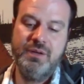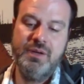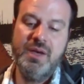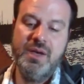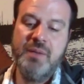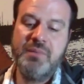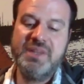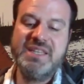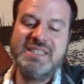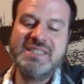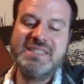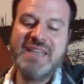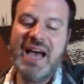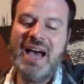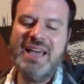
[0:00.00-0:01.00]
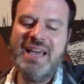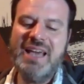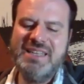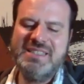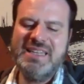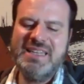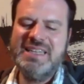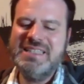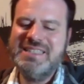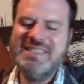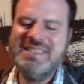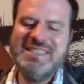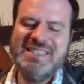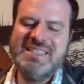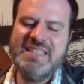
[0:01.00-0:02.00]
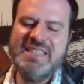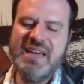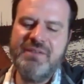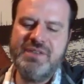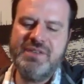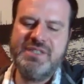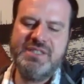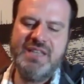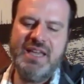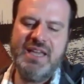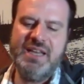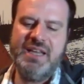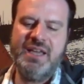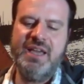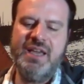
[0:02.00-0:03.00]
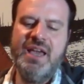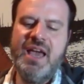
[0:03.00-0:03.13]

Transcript: But the sky is devastating